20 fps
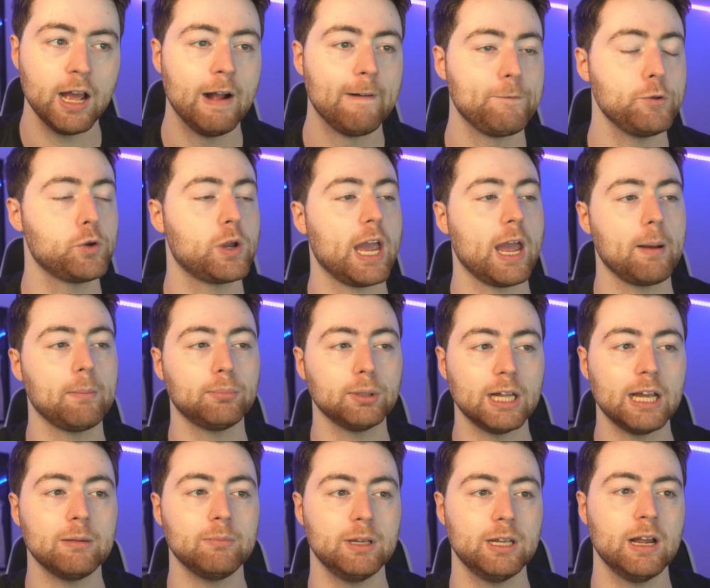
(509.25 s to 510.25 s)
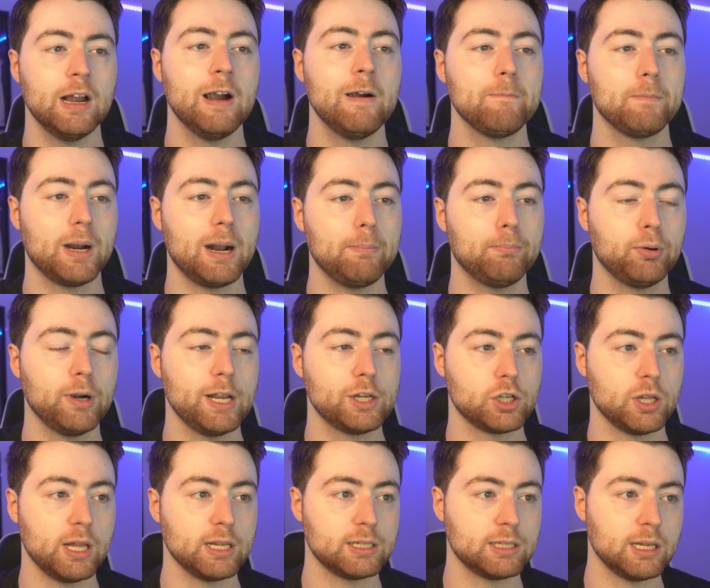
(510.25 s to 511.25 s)
You can't blame me. But I'm pretty sure
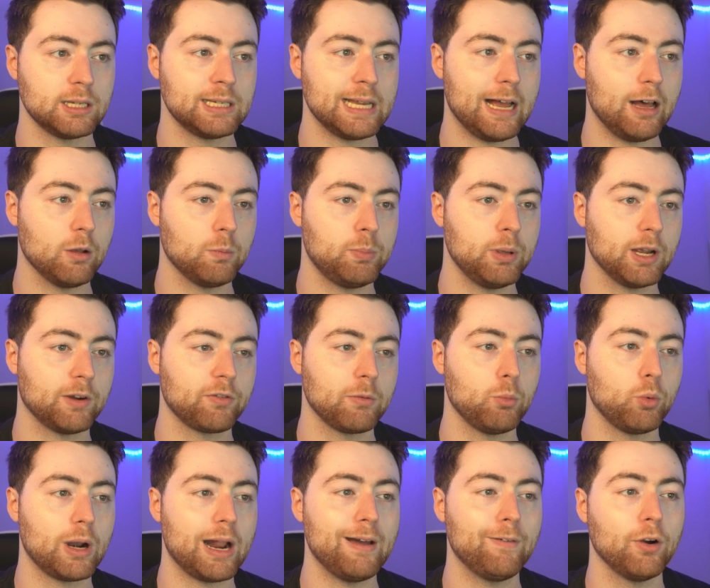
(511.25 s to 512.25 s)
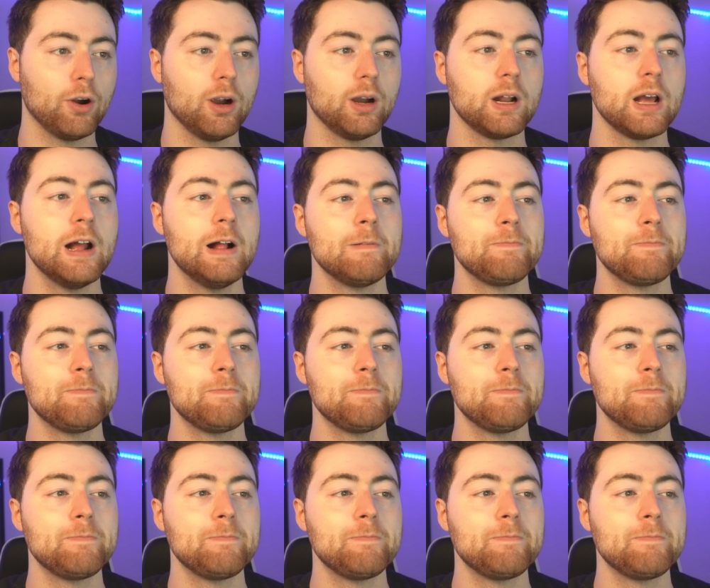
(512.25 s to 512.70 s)
this is a solid pick from what I've heard.